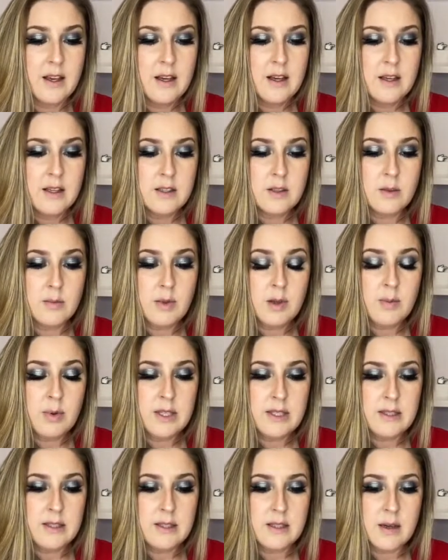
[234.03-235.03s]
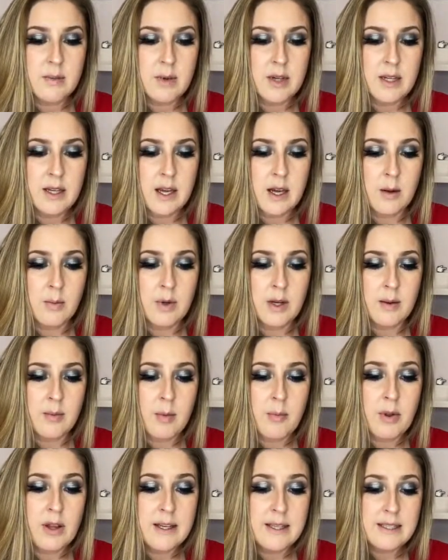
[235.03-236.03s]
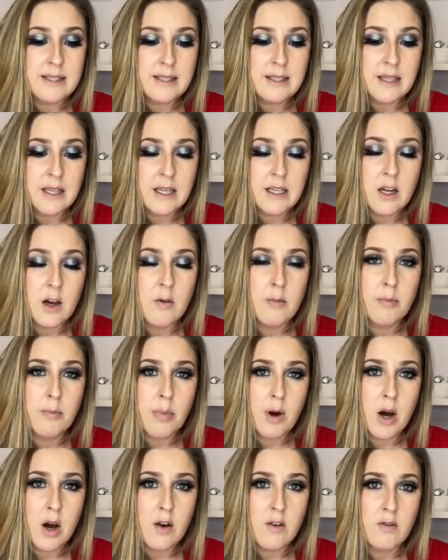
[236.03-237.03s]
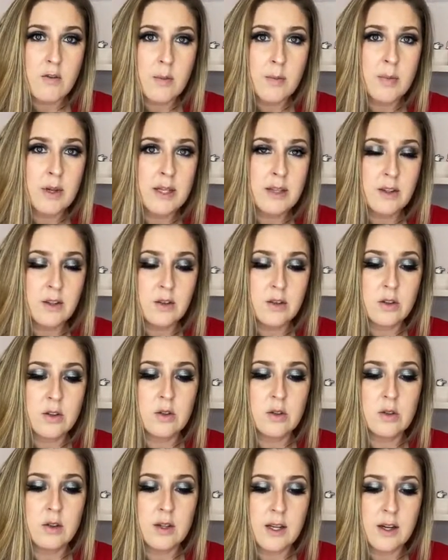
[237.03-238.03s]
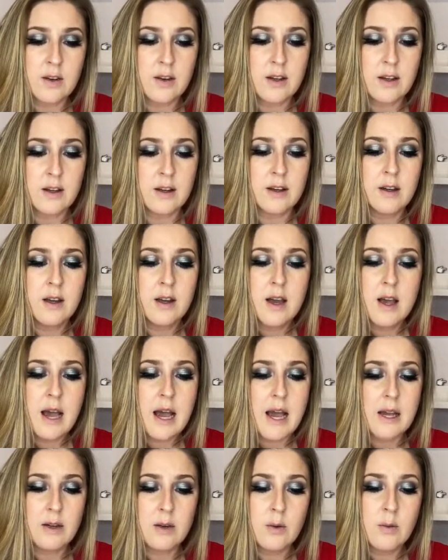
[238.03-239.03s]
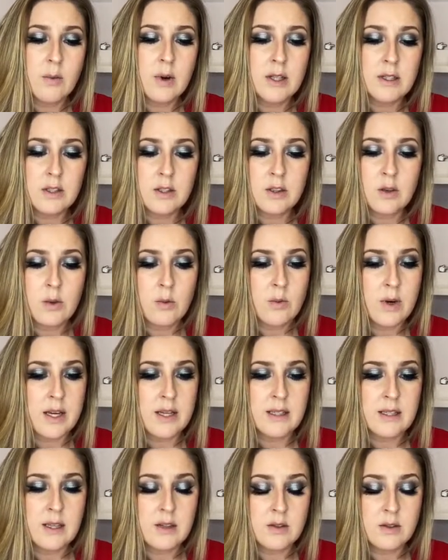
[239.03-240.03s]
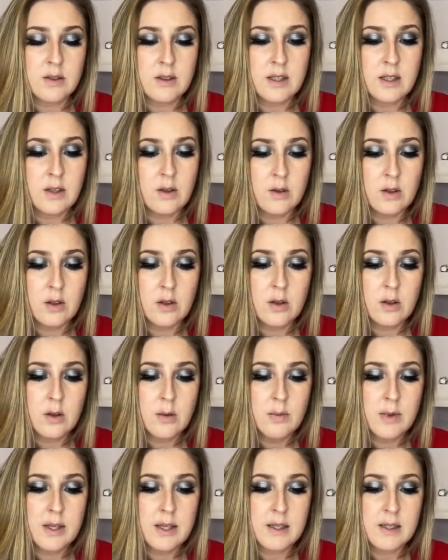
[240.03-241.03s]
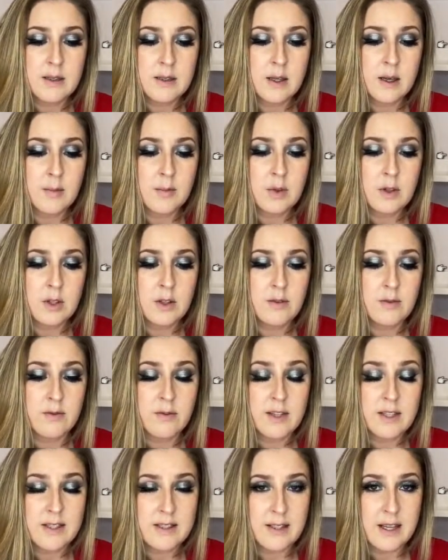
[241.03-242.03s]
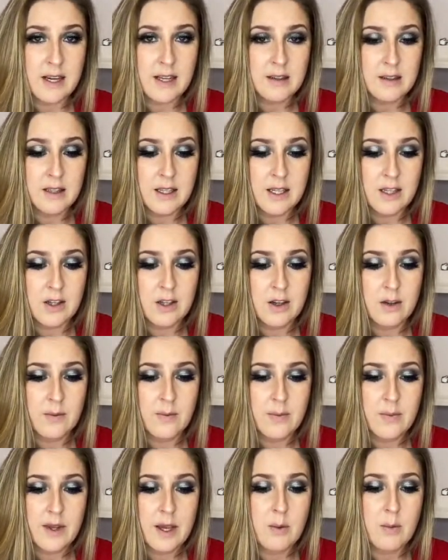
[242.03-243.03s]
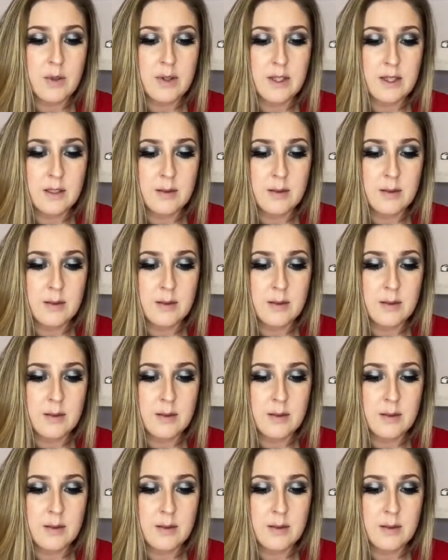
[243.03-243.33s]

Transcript: So I'm going to place this on my nail, but I'm placing it above my cuticle area. I don't want to go right down to the cuticle because I'm going to fix that later. I want that to